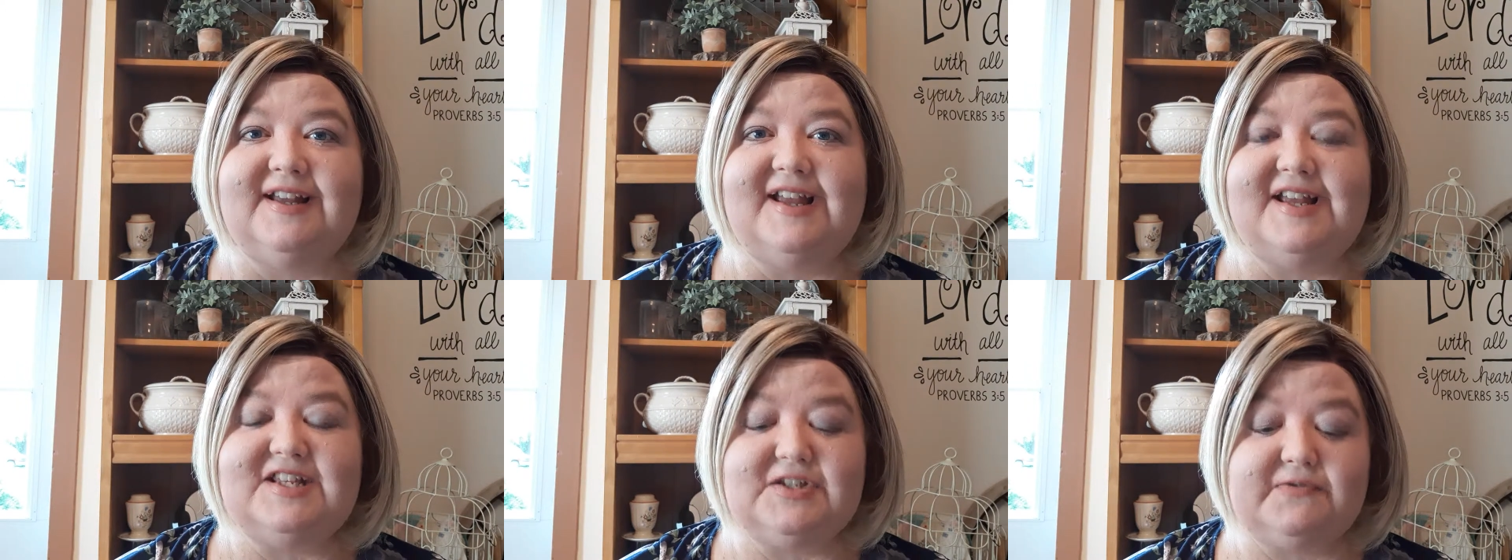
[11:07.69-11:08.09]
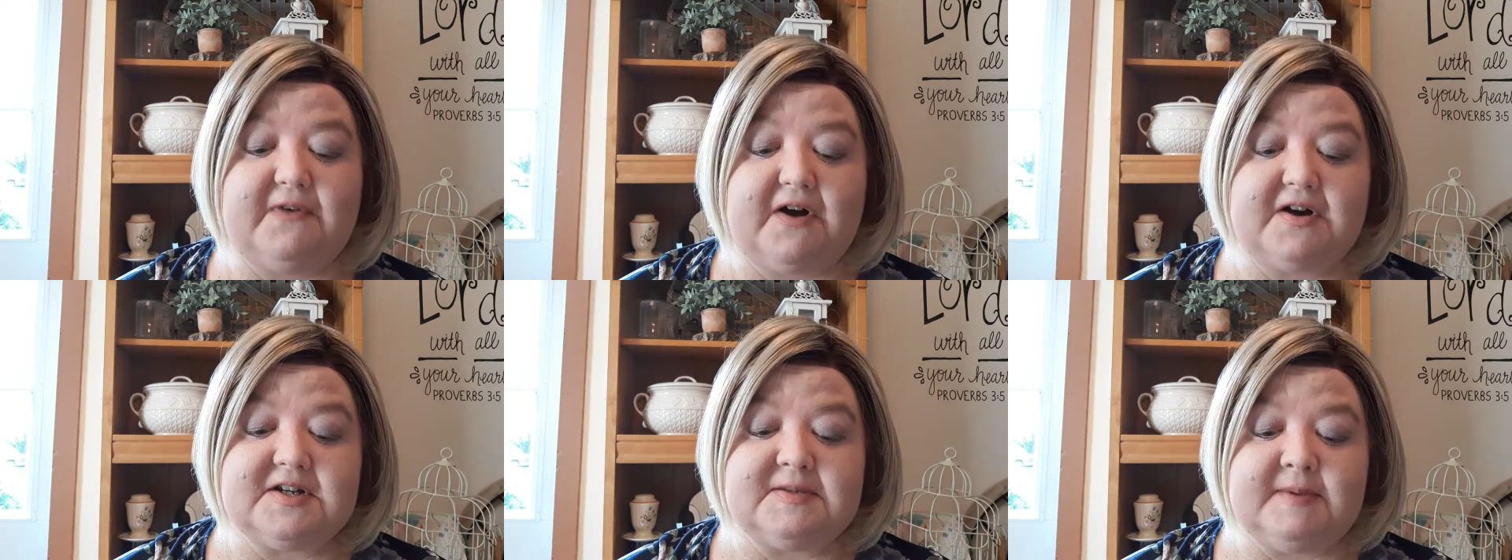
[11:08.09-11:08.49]
as
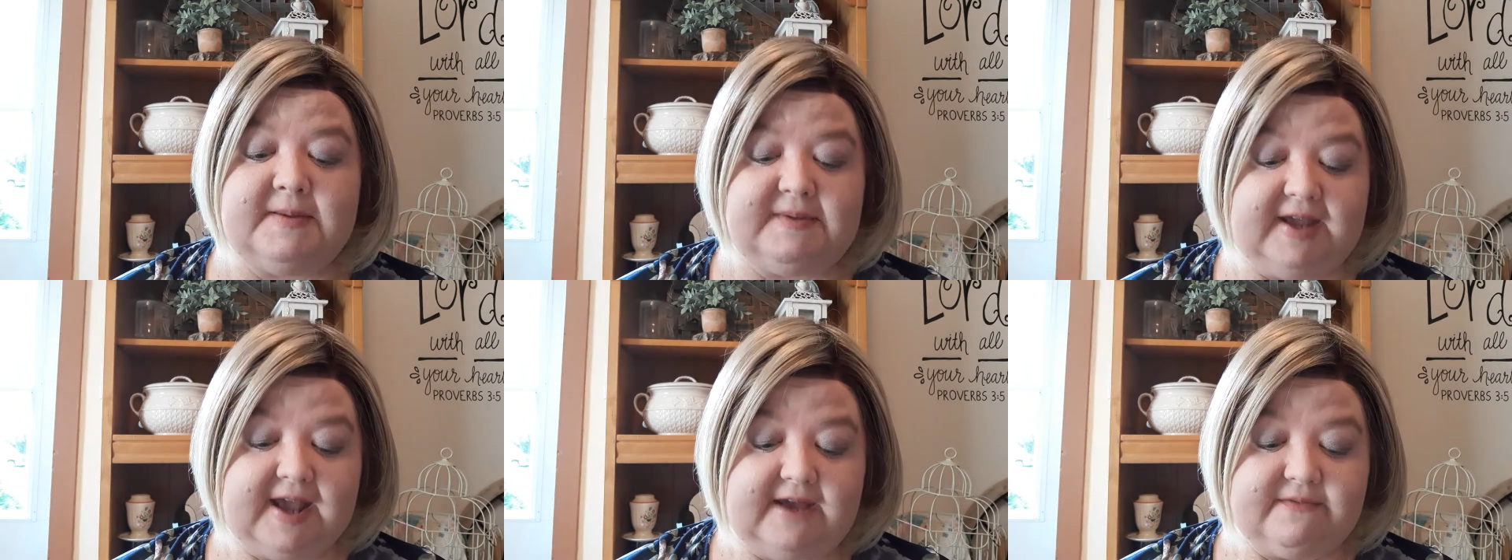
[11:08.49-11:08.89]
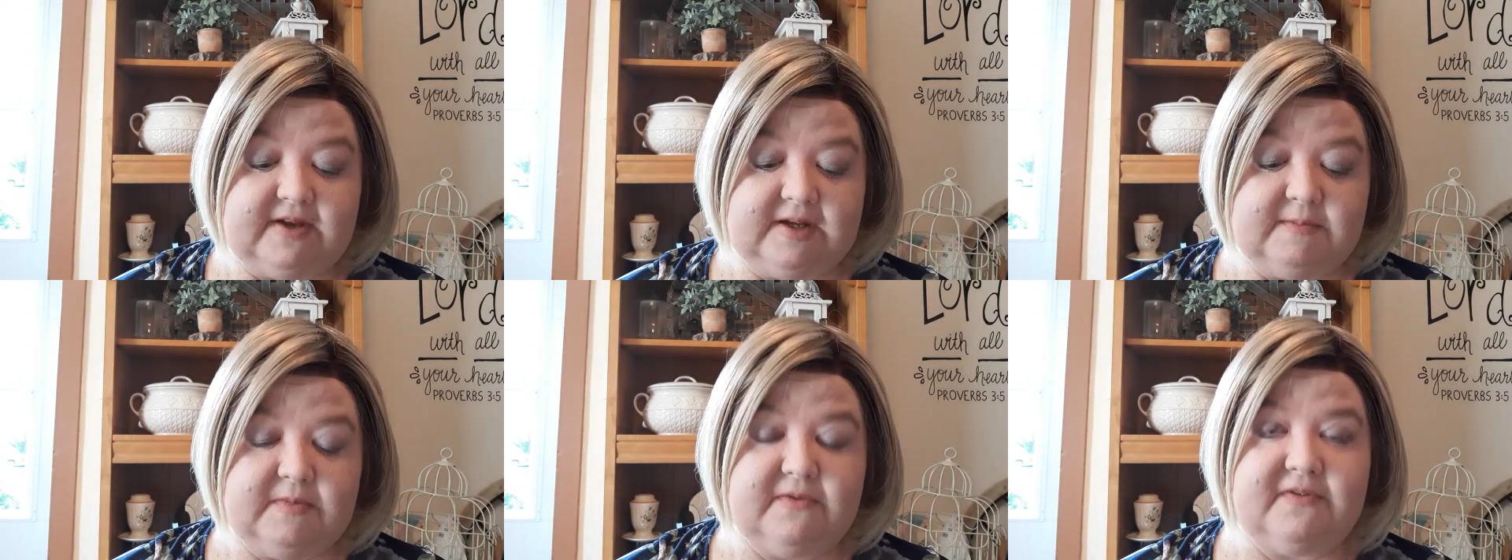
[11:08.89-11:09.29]
far as maybe
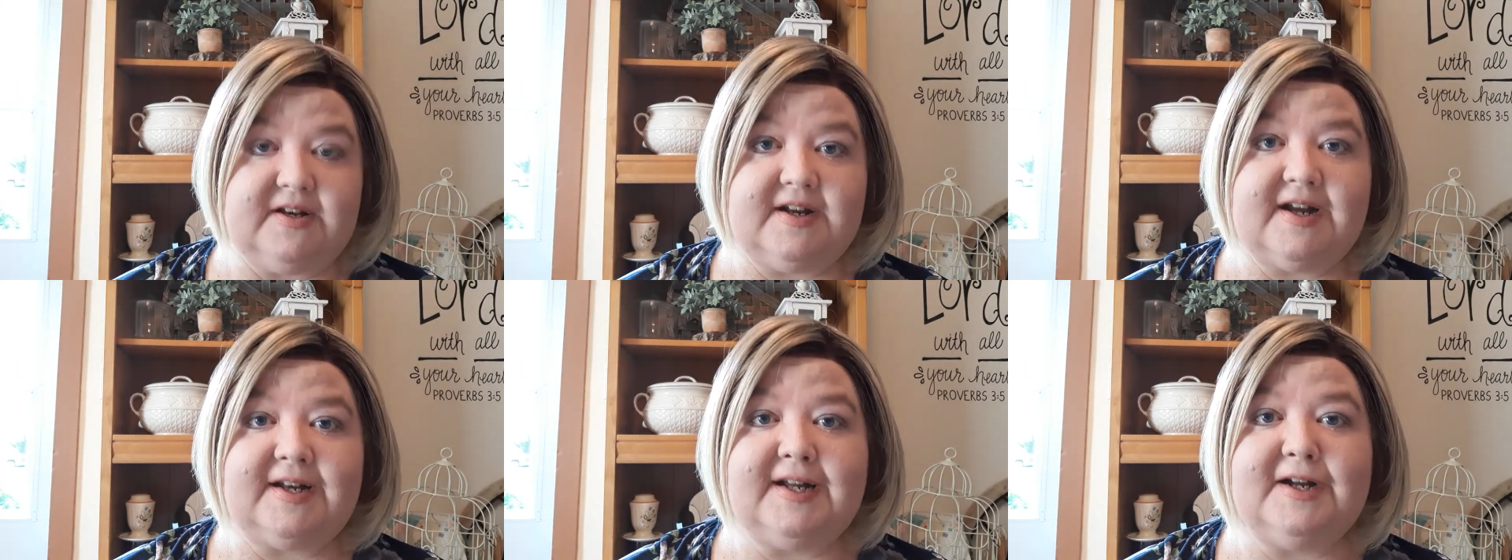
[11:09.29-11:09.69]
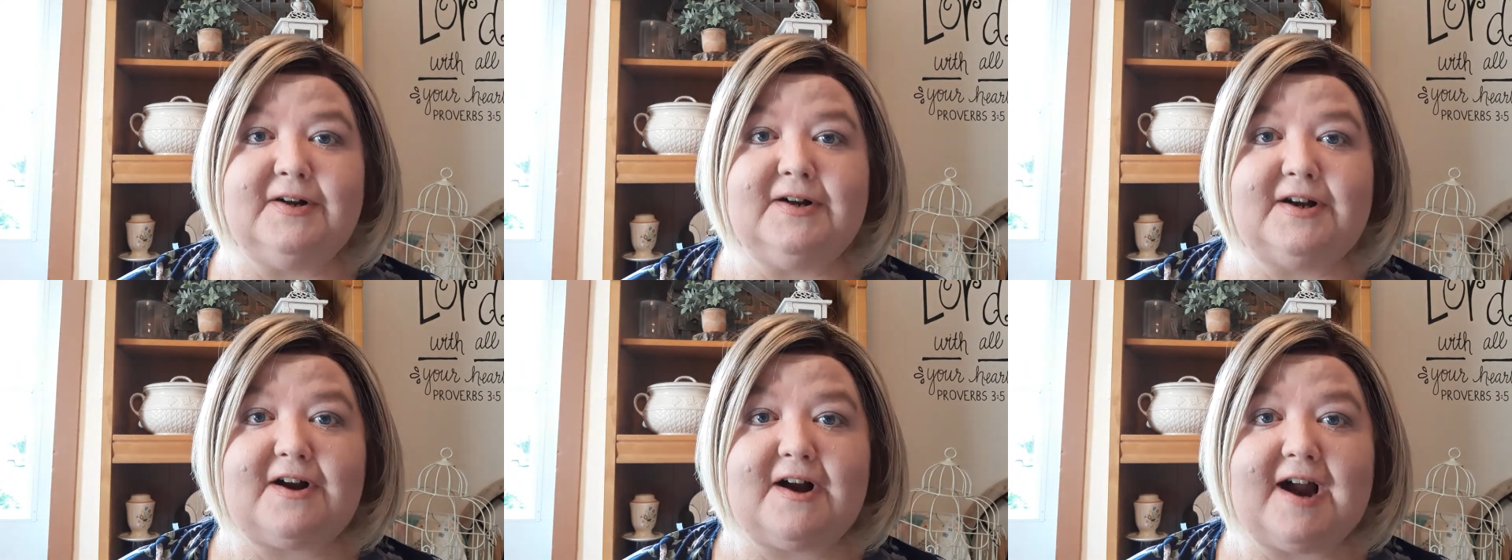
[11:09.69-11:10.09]
having a movie night
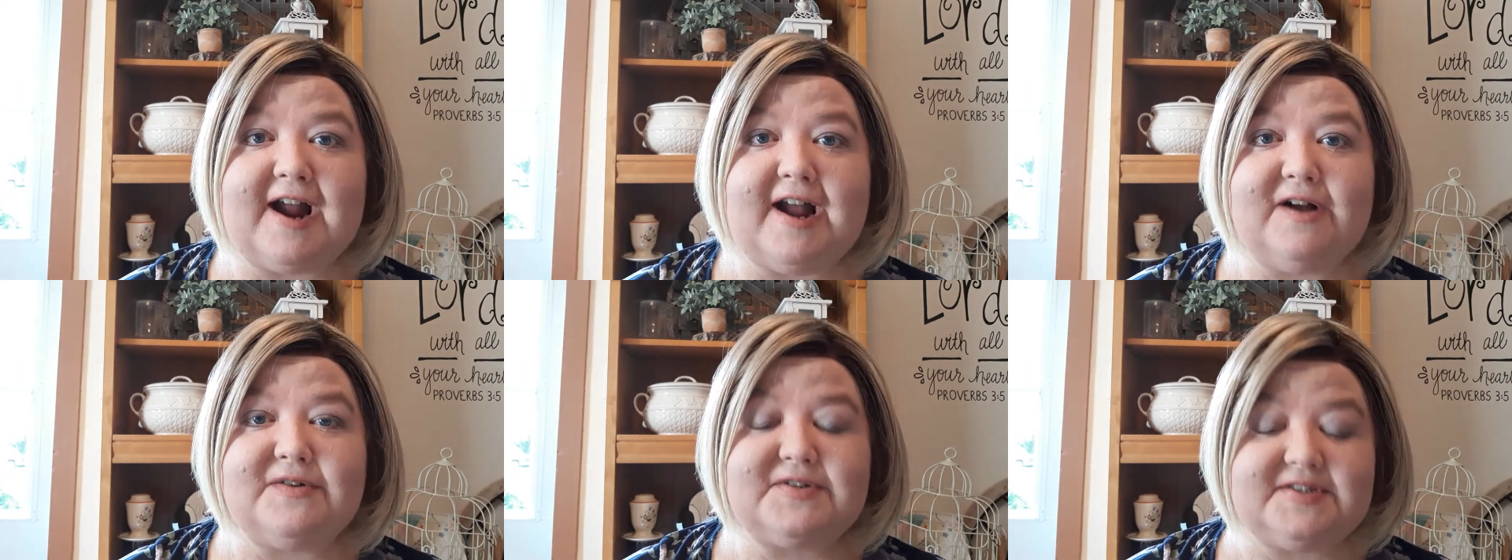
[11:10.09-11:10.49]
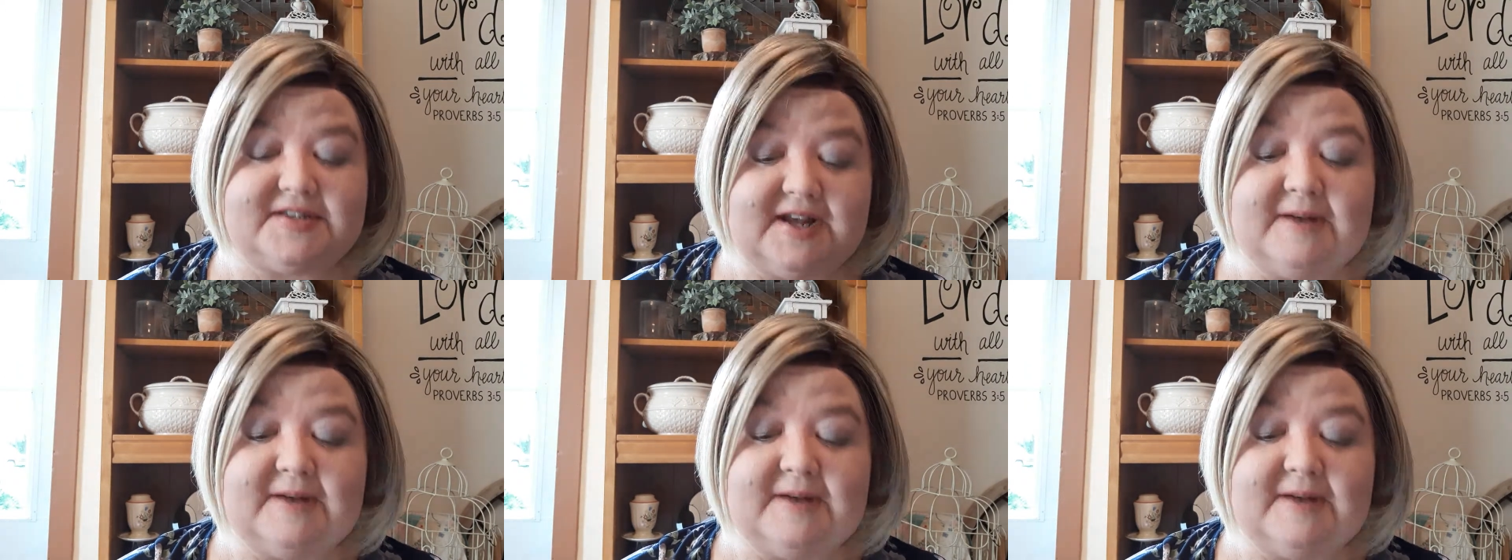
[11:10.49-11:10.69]
here at our house.